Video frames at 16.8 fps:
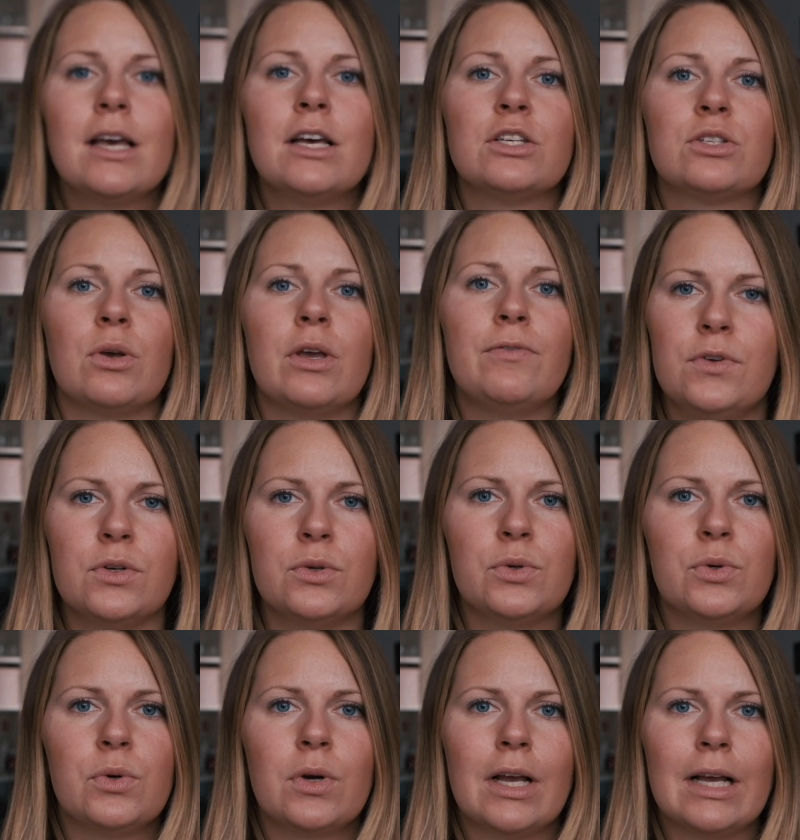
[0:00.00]
So if
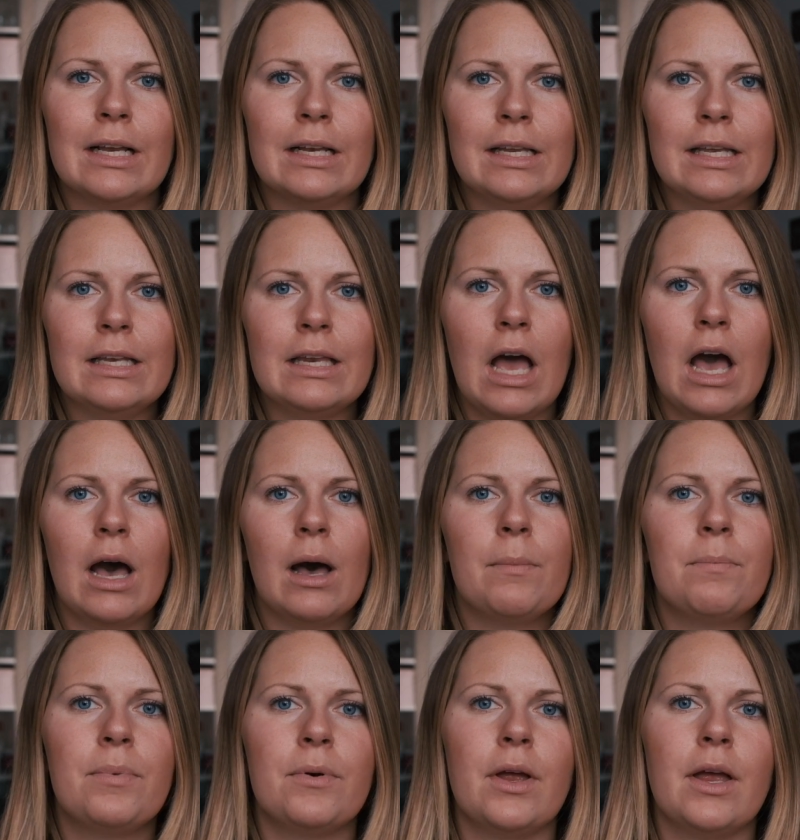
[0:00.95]
you clean
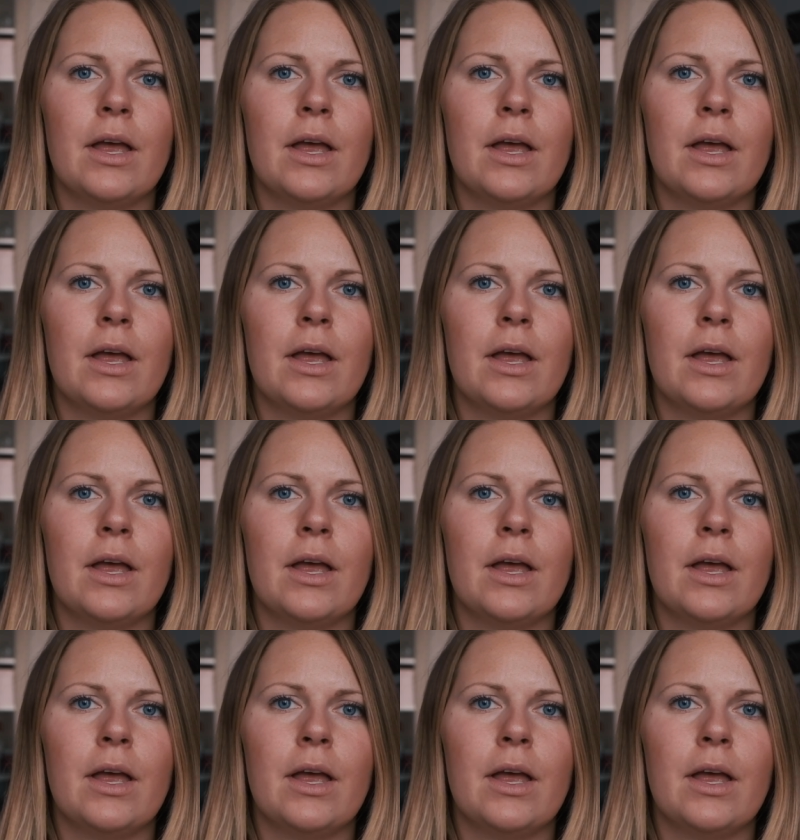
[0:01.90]
up